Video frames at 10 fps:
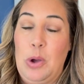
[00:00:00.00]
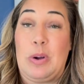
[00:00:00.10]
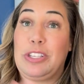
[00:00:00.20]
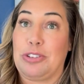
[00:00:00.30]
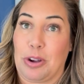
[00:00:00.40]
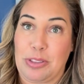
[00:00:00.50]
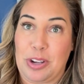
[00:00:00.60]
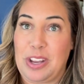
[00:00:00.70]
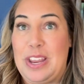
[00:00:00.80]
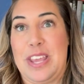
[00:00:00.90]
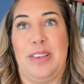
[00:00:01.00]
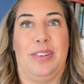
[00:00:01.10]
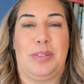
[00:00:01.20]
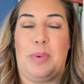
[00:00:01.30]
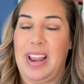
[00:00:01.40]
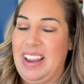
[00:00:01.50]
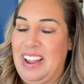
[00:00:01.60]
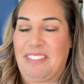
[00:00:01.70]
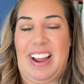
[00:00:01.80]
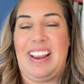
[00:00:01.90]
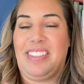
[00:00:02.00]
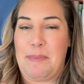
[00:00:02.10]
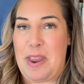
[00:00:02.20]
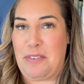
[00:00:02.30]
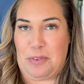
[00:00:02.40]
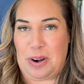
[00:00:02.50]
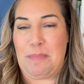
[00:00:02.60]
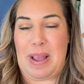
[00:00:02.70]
what stroke they're going to use, what, right, the metaphor